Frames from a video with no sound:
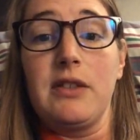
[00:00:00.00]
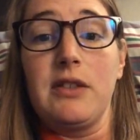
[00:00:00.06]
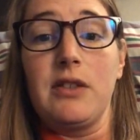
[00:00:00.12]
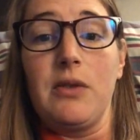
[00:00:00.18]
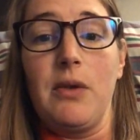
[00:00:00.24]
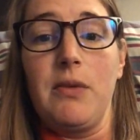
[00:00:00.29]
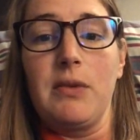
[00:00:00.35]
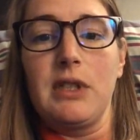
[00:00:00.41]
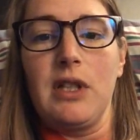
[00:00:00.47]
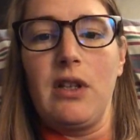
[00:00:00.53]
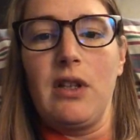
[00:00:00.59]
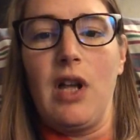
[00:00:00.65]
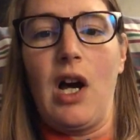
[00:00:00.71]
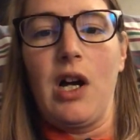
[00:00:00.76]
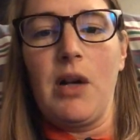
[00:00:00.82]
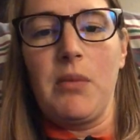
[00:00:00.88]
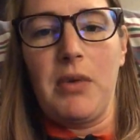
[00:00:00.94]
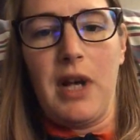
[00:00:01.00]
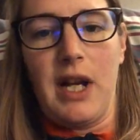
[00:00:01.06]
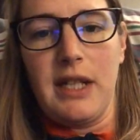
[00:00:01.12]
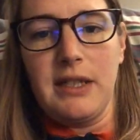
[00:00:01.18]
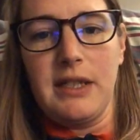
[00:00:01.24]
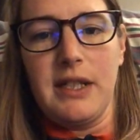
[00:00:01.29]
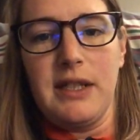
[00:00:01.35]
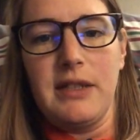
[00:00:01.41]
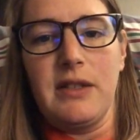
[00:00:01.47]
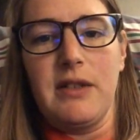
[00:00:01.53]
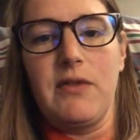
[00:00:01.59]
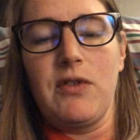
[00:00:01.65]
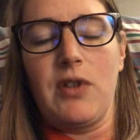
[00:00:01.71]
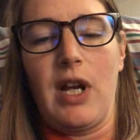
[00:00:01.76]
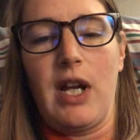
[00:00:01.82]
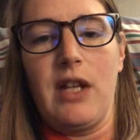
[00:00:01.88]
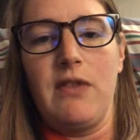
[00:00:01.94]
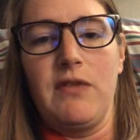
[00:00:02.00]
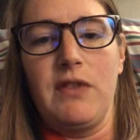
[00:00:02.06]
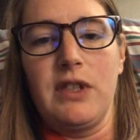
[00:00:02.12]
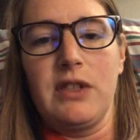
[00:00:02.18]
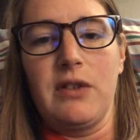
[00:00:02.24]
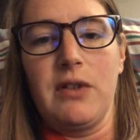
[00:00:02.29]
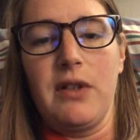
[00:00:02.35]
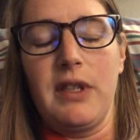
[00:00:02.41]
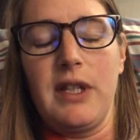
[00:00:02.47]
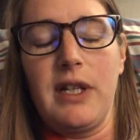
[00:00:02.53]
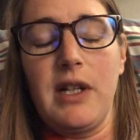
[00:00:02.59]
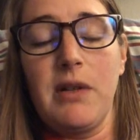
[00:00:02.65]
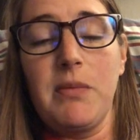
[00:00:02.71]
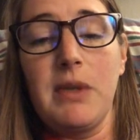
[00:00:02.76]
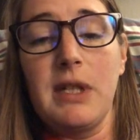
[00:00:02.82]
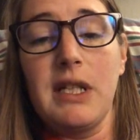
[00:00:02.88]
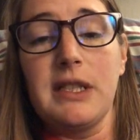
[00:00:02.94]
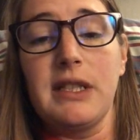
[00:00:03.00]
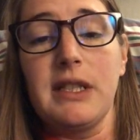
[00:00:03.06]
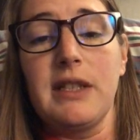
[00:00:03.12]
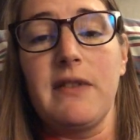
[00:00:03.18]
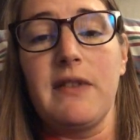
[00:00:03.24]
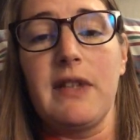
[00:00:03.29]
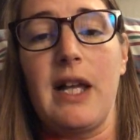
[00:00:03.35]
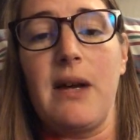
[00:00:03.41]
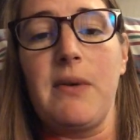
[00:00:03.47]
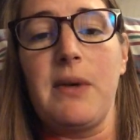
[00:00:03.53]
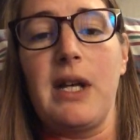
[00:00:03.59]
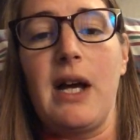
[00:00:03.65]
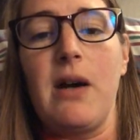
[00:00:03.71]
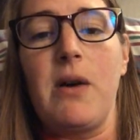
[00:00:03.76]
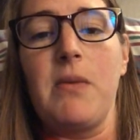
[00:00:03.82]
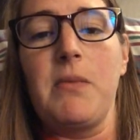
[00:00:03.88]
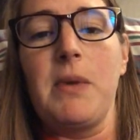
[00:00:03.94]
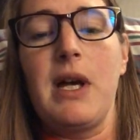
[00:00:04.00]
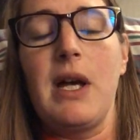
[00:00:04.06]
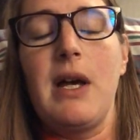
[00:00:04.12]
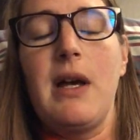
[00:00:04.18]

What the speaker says: So it was a long process of trying physical therapy to see if that would help.